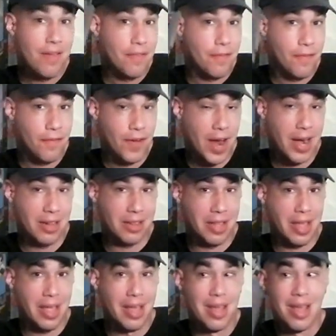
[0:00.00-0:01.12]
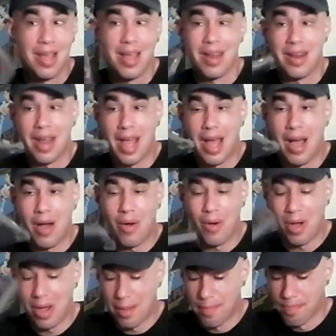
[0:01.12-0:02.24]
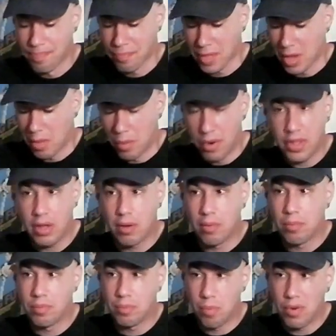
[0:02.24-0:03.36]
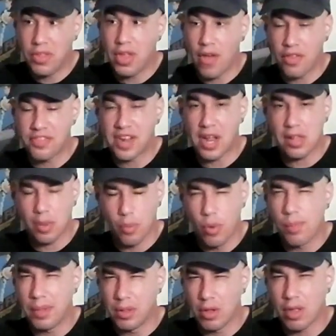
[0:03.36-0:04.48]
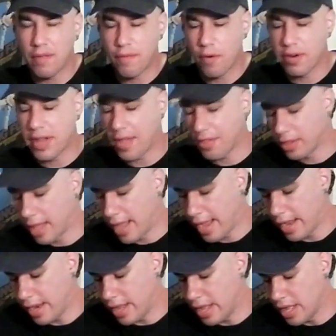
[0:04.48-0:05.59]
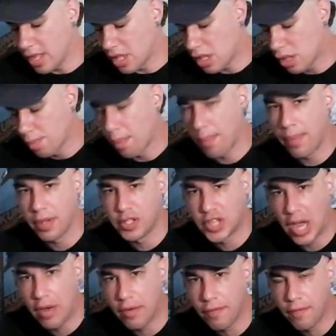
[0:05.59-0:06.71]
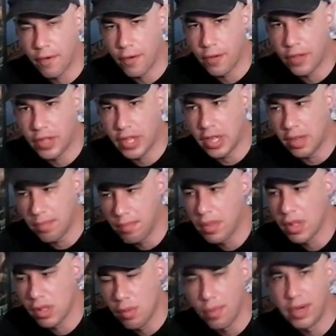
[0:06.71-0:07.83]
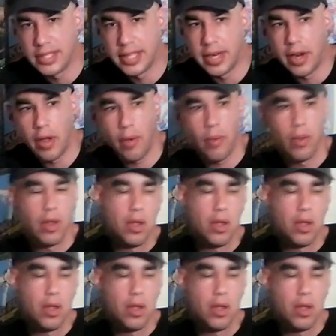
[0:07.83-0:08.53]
Finally. Now, one of the other titles I would be looking for down the line is Super Punch-Out! For the Super Nintendo.